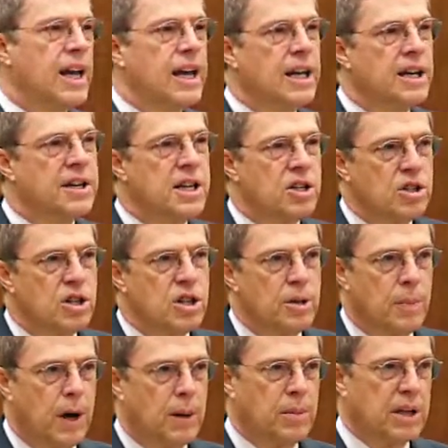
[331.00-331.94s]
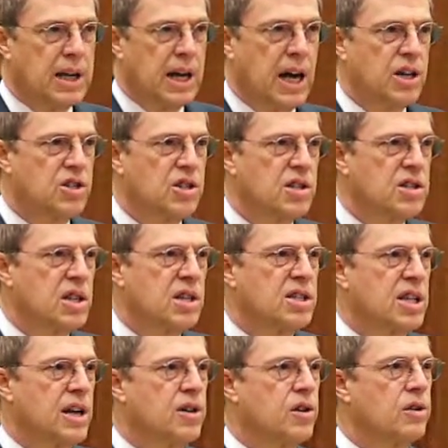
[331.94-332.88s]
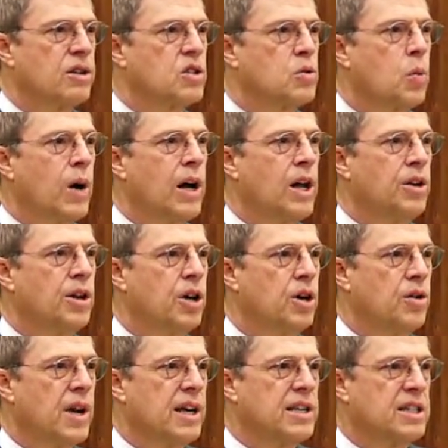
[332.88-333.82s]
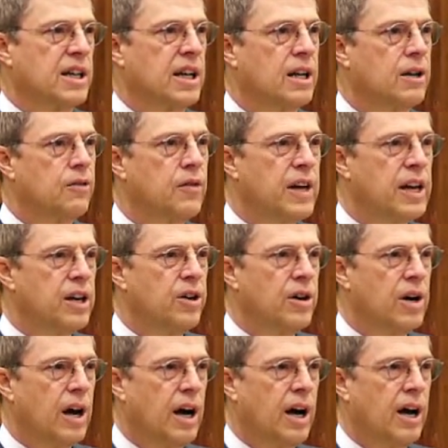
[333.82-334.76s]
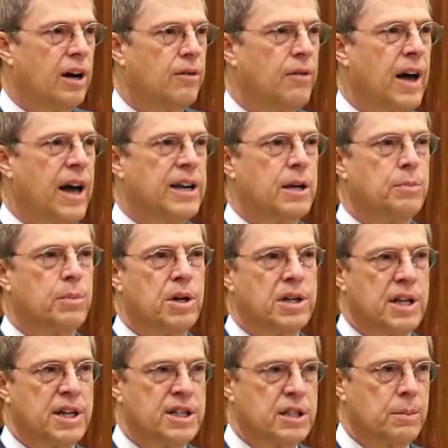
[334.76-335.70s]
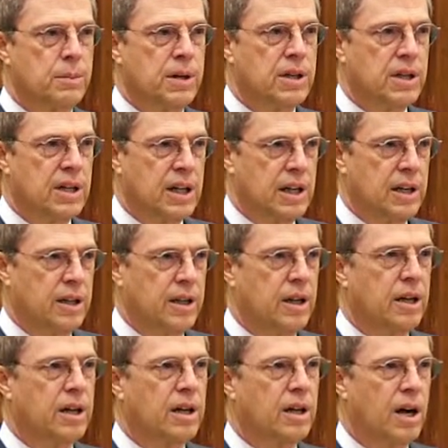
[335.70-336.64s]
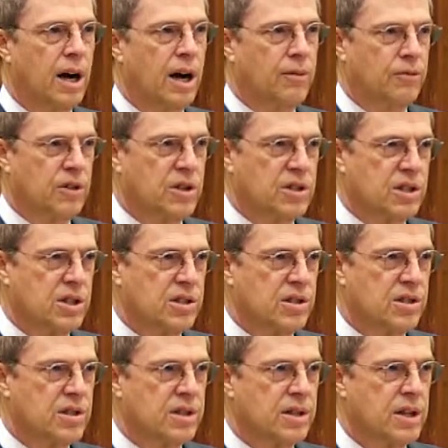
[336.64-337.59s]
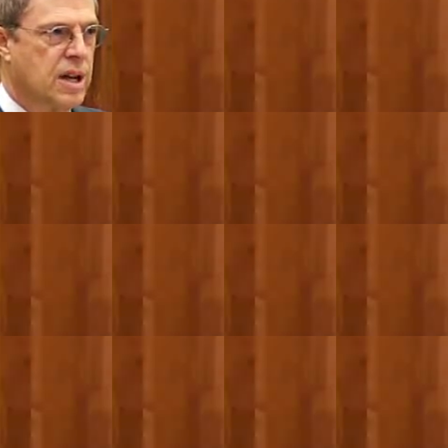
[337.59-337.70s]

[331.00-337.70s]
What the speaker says: In addition to publications, the center is well known as a convener of and a participant in conferences.